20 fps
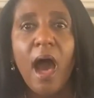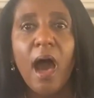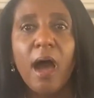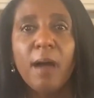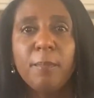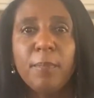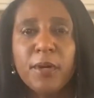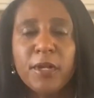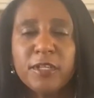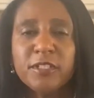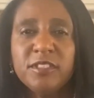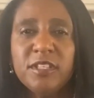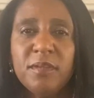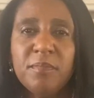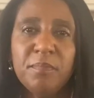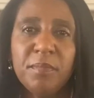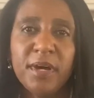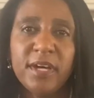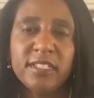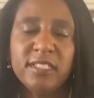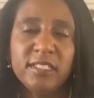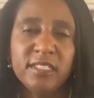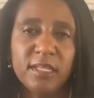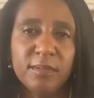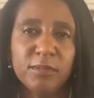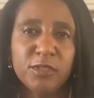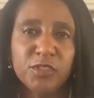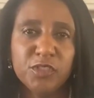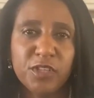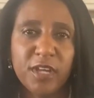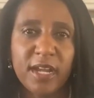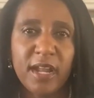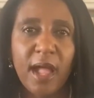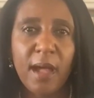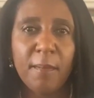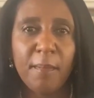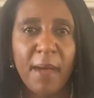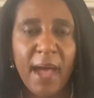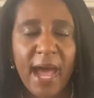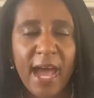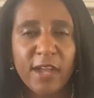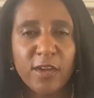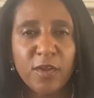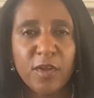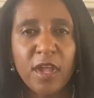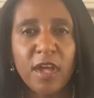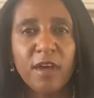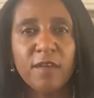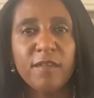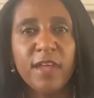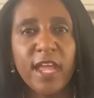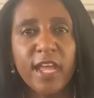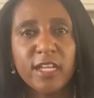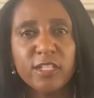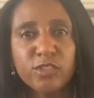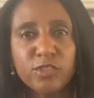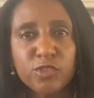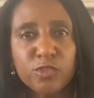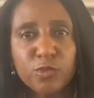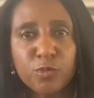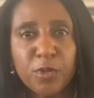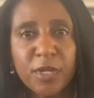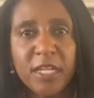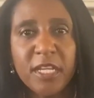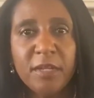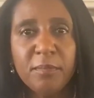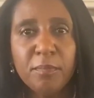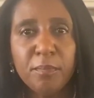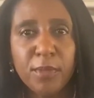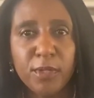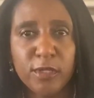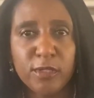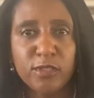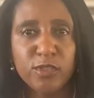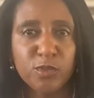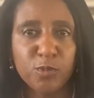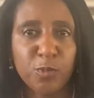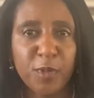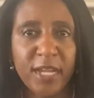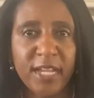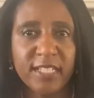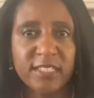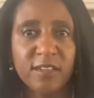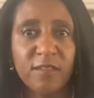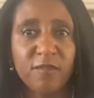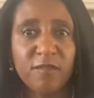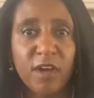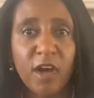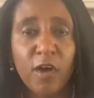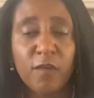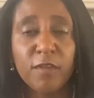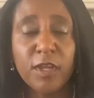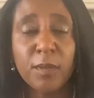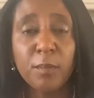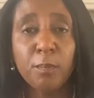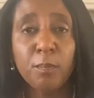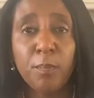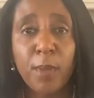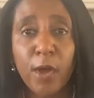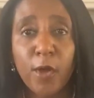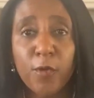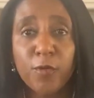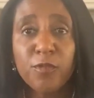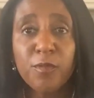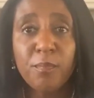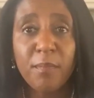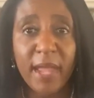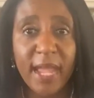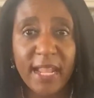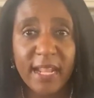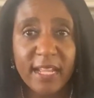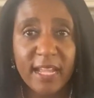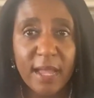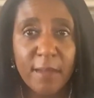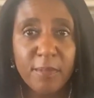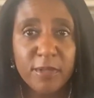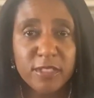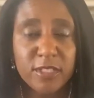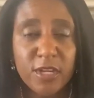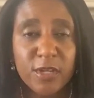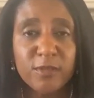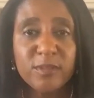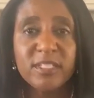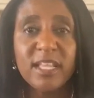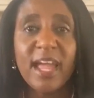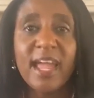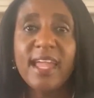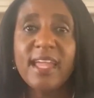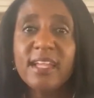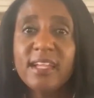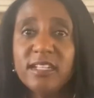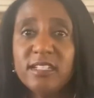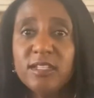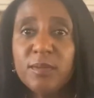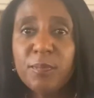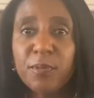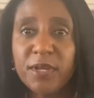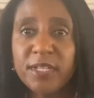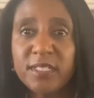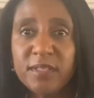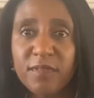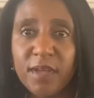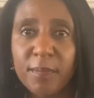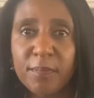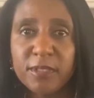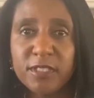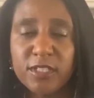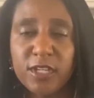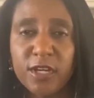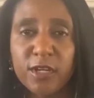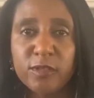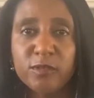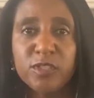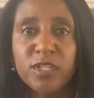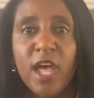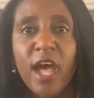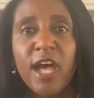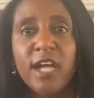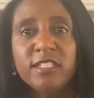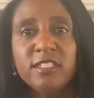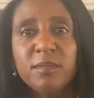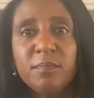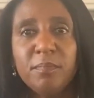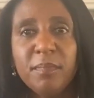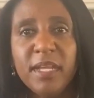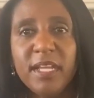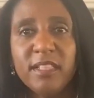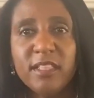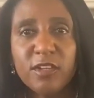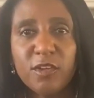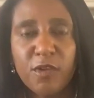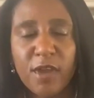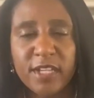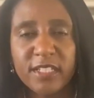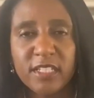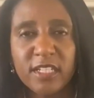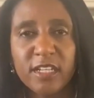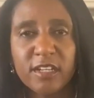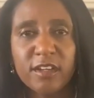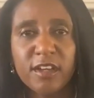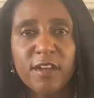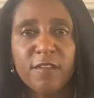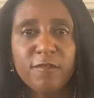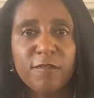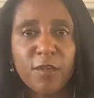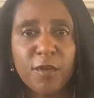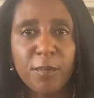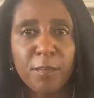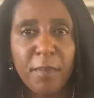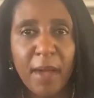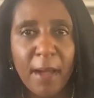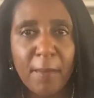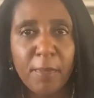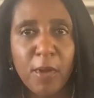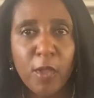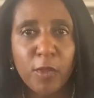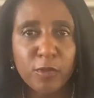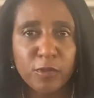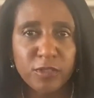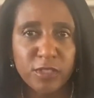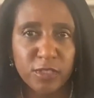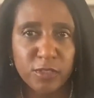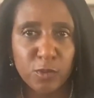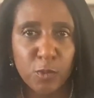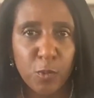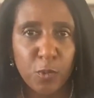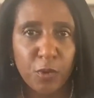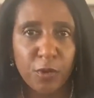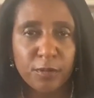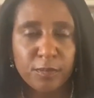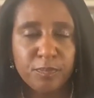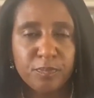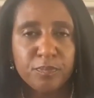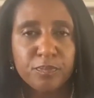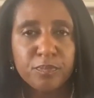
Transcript: A person must demonstrate a pattern of extreme mood swings involving both manic episodes and depressive episodes to meet the criteria for bipolar disorder.